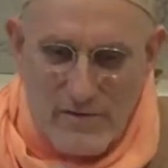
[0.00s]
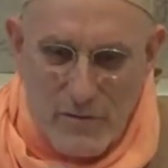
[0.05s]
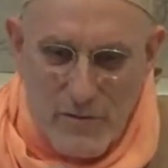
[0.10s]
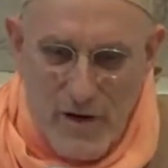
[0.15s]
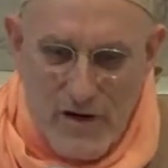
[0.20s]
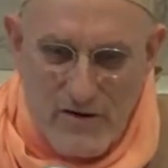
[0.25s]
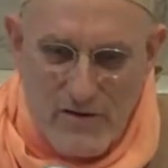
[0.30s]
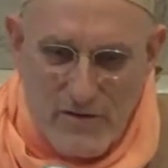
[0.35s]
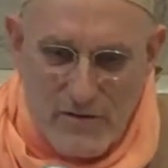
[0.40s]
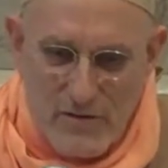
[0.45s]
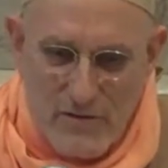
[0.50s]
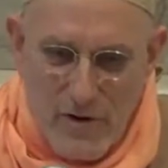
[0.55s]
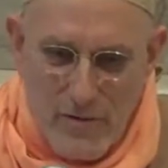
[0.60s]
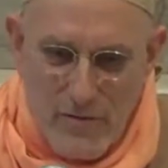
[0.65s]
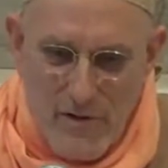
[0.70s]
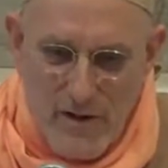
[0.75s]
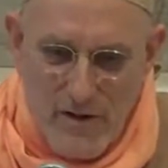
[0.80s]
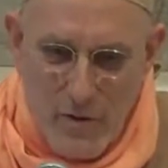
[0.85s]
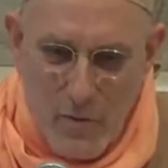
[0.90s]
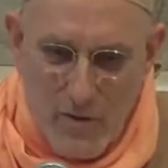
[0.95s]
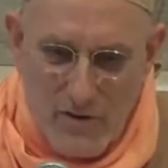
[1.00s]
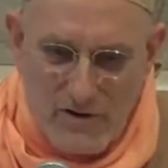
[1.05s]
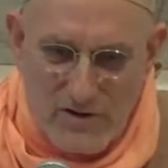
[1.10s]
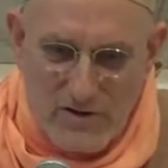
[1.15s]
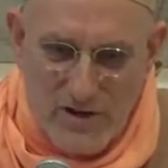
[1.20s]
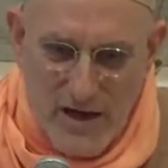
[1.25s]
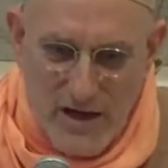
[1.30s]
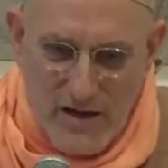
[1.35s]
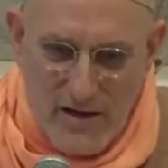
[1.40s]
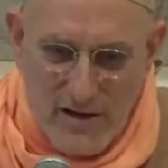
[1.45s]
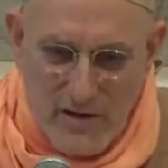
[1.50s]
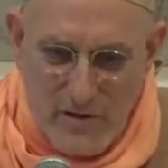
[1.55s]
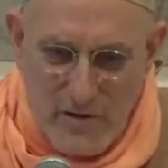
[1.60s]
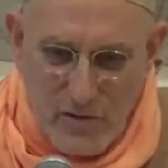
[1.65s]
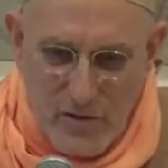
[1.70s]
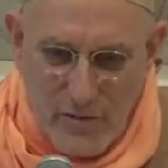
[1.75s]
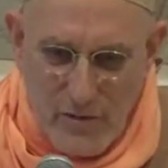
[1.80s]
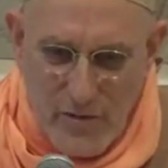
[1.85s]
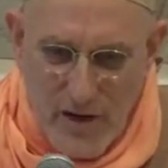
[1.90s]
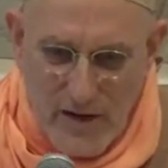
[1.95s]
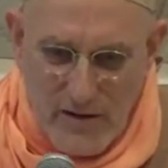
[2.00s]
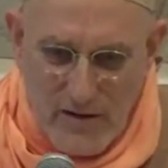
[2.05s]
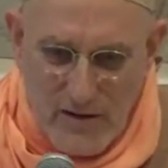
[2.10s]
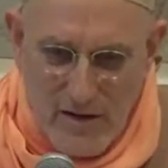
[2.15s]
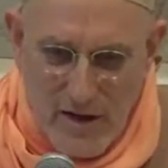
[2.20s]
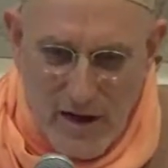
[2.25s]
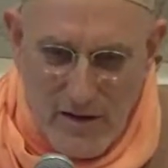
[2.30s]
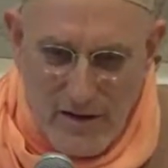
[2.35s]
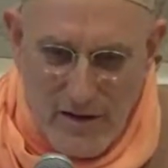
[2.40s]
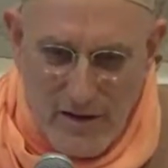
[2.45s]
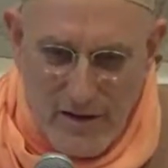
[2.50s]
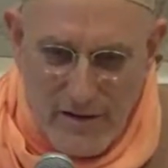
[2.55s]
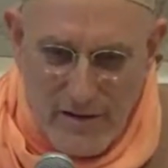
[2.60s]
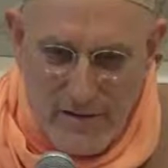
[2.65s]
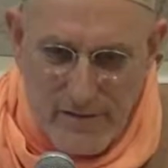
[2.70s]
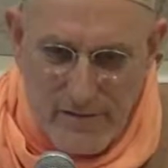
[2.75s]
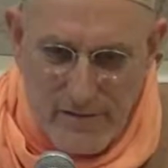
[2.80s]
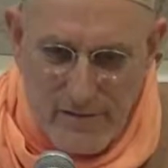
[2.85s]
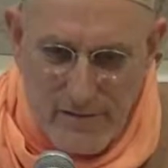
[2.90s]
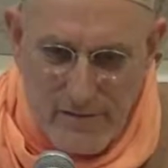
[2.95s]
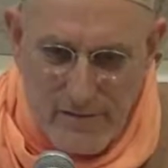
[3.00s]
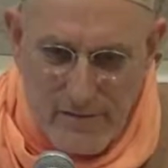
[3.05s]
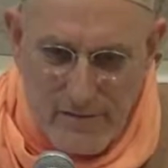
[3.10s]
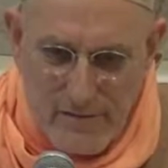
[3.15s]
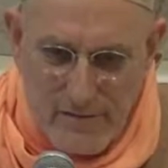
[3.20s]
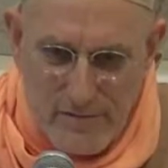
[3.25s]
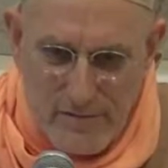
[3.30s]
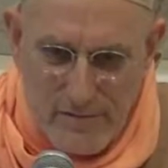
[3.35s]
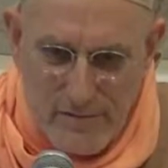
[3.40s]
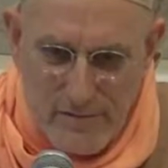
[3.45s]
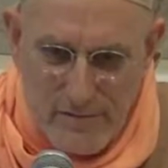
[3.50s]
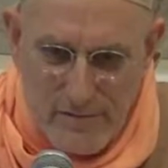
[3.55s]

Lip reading: Where is the information from that the one chanting took him back to Godhead?